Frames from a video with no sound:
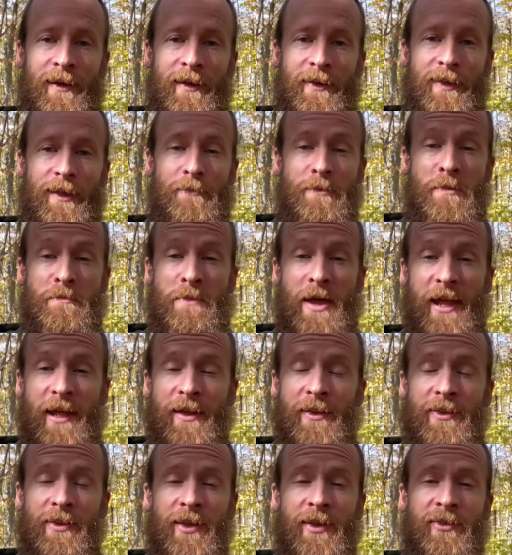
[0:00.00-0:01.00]
They've been
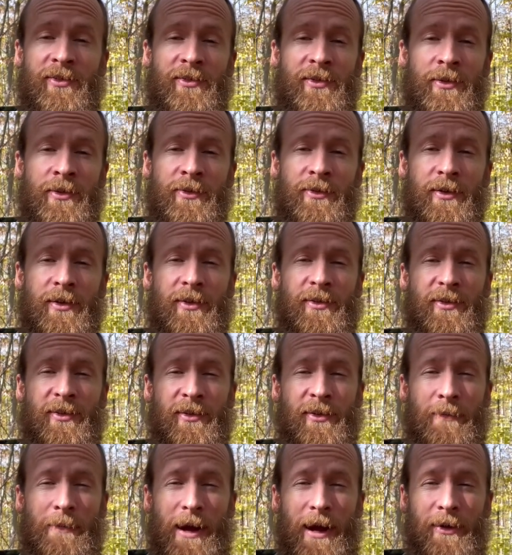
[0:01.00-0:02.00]
making these suits
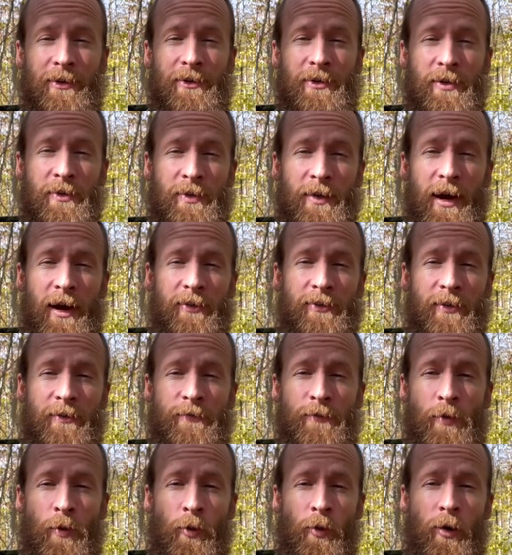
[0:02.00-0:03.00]
since about two thousand
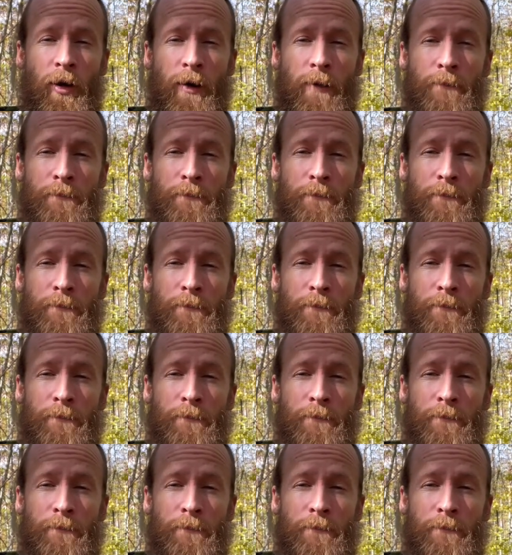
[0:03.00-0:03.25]
four,